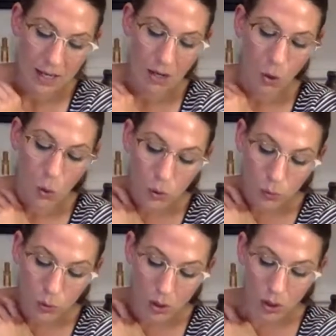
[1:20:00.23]
Old
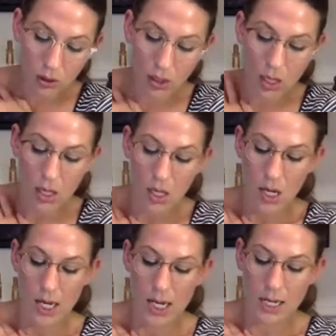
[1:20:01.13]
World,
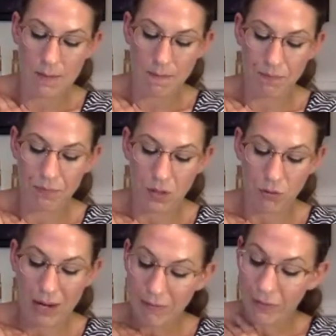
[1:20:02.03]

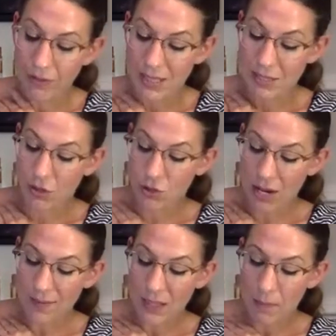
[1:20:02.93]
grapefruit still
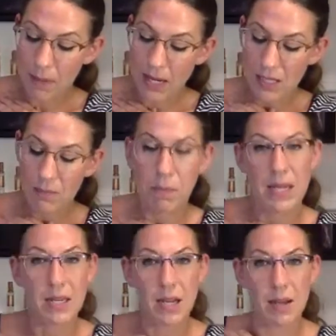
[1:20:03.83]
driving the bus, but
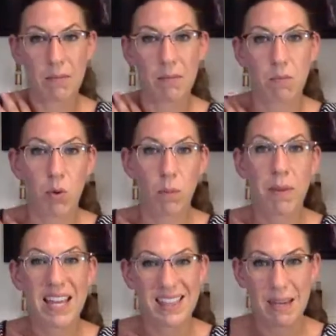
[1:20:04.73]
more
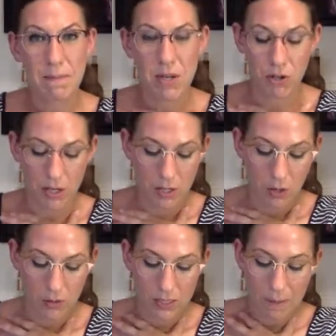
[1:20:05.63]
pithy, bitter
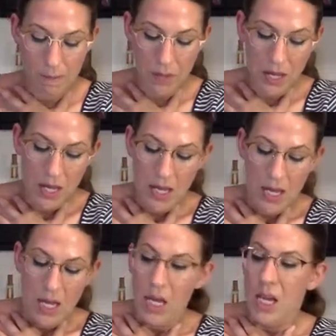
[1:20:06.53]
notes.
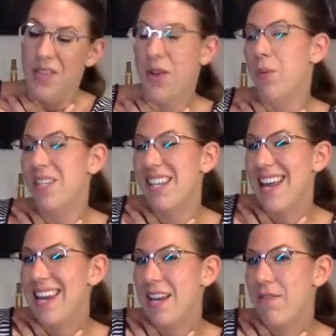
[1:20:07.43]
There wasn't
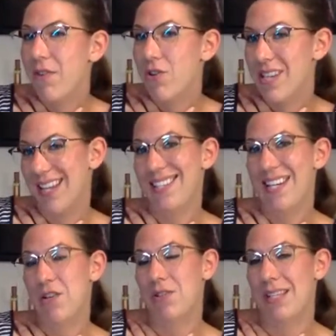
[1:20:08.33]
any of your tasting
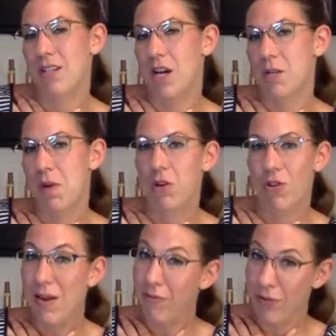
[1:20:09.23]
notes that talked about
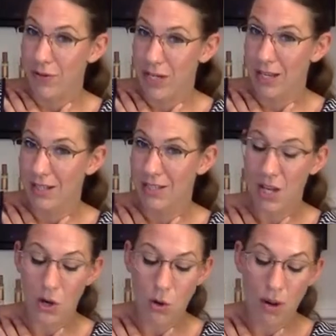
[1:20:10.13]
grapefruit.
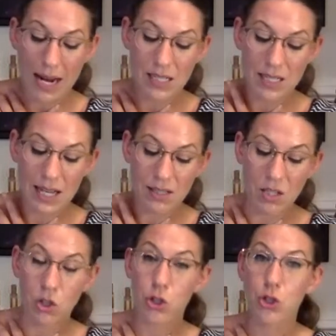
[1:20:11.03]
So I'd say it's a
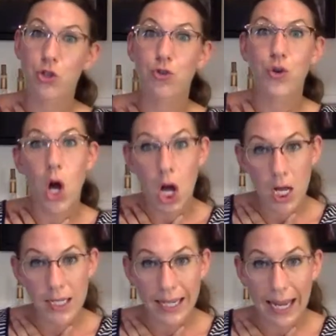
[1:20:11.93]

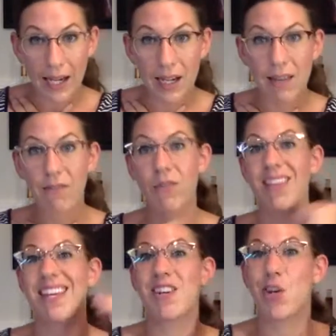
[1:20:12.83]
strong candidate for the
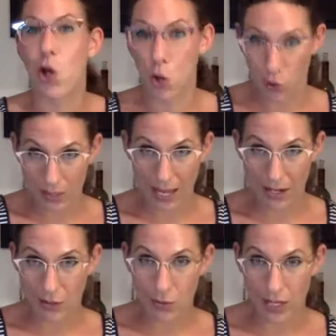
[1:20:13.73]
no
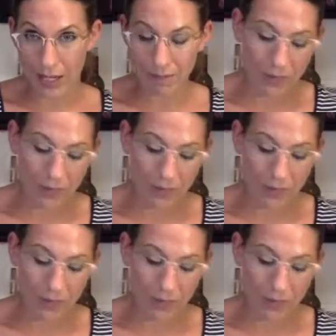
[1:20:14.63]
category